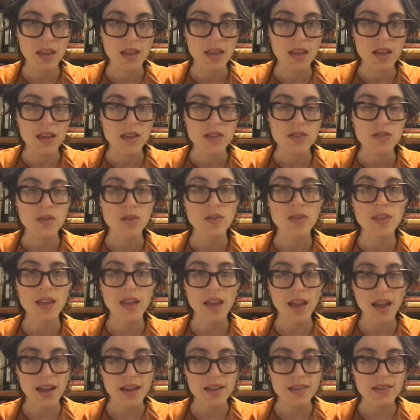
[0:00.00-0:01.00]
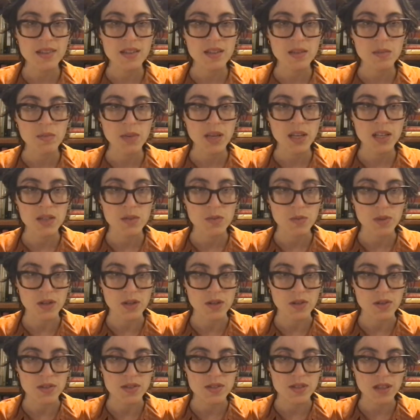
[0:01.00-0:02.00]
So they ask on page
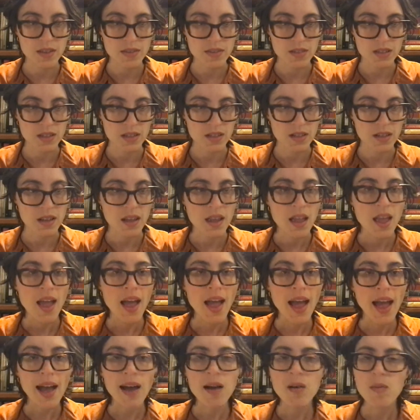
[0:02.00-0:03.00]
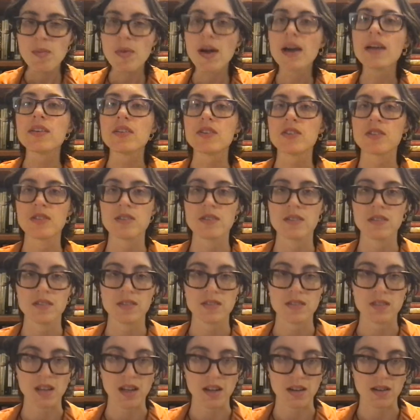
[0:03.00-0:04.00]
107, how much
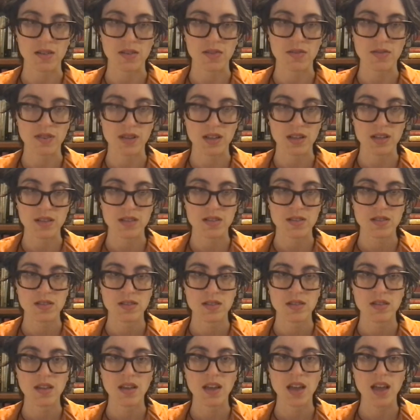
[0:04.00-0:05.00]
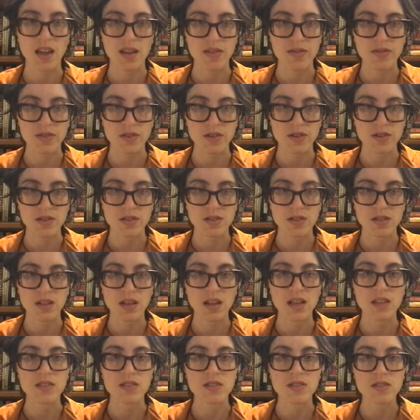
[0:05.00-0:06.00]
sacrifice, effort,
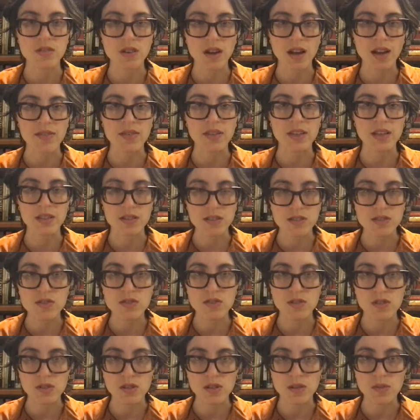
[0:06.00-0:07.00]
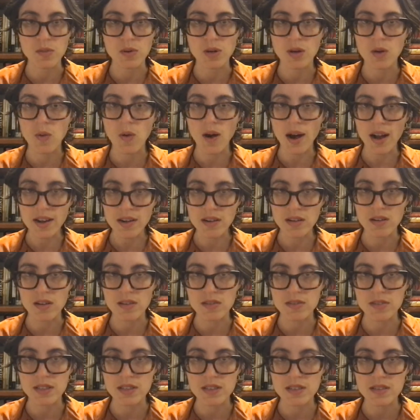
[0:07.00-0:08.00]
and striving does duty require
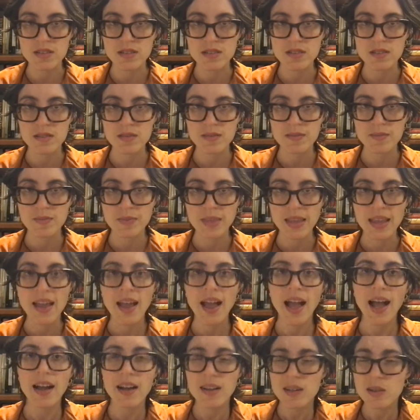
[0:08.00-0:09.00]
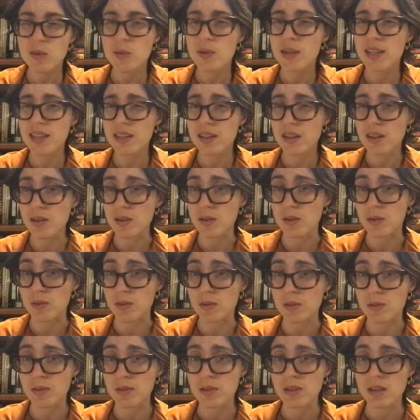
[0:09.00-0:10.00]
of us? How do we know?
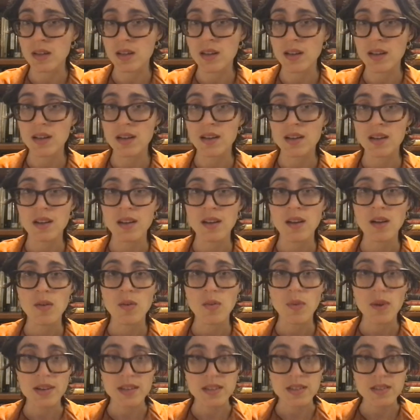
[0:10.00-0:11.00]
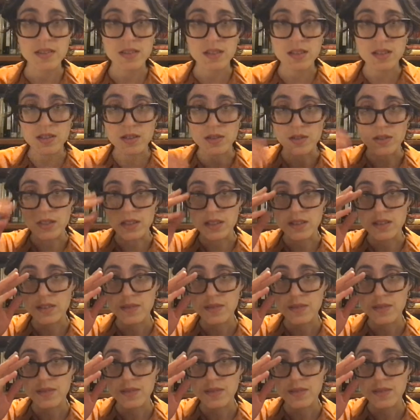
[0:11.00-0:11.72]
What is the duty?